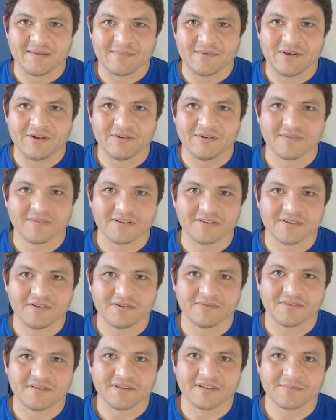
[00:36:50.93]
over and
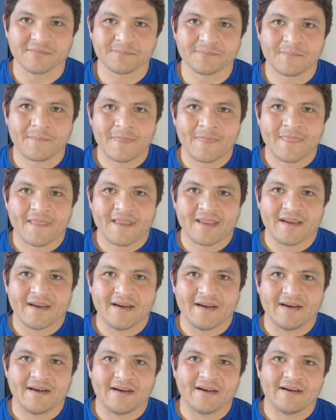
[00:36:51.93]
over.
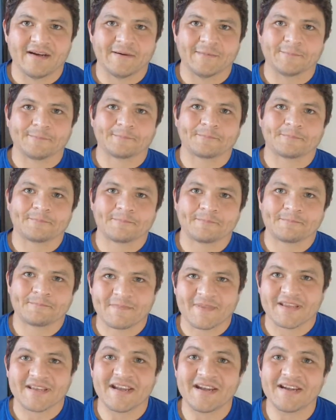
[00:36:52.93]
Um,
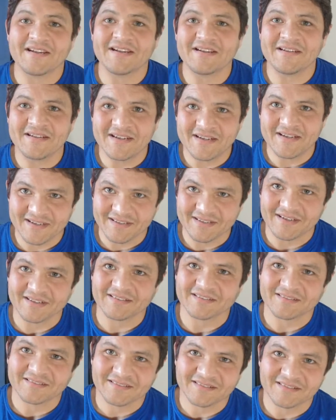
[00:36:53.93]
yeah,
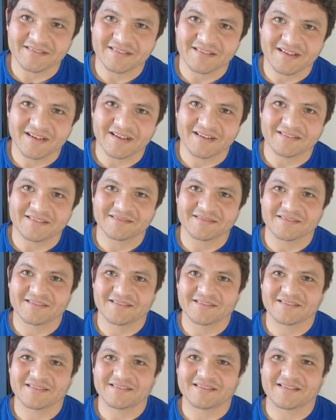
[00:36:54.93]
yeah.
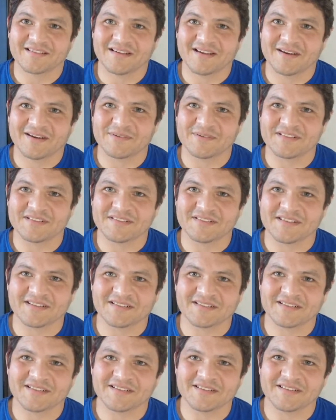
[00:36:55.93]
I was
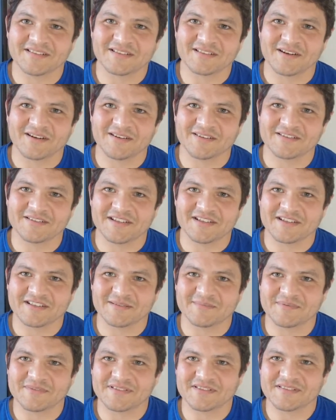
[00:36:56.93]
like Kern
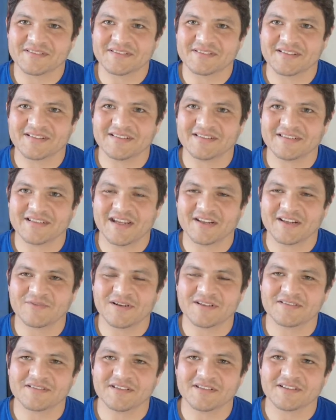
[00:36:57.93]
Jacobs' catch
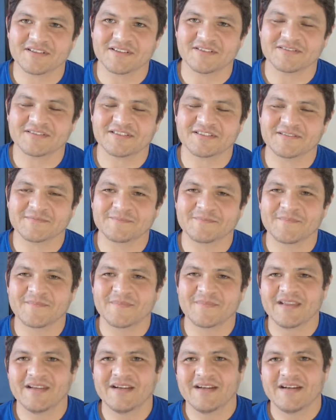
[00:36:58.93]
wrestling coach.
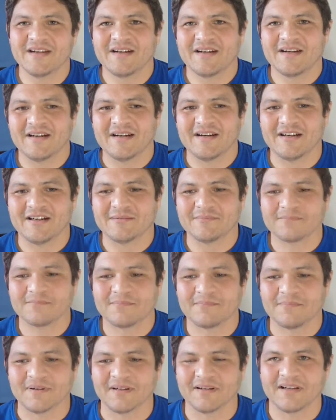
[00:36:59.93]

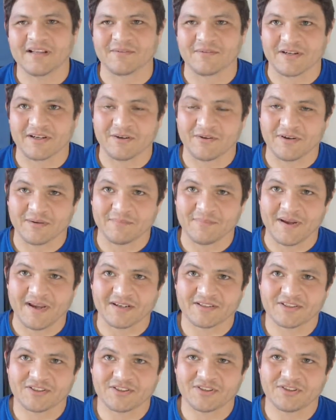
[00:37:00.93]
But anyway, going
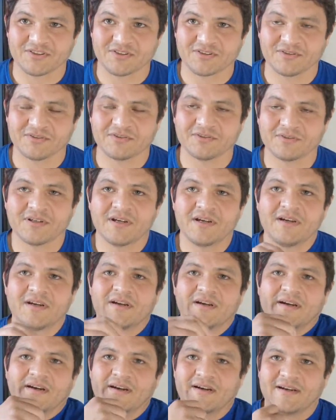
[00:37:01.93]
back to
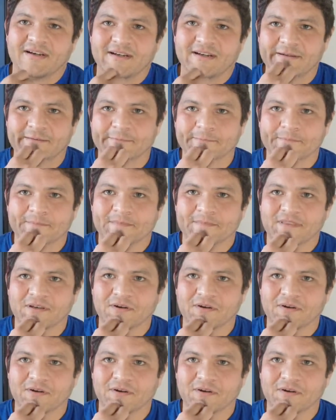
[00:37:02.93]
the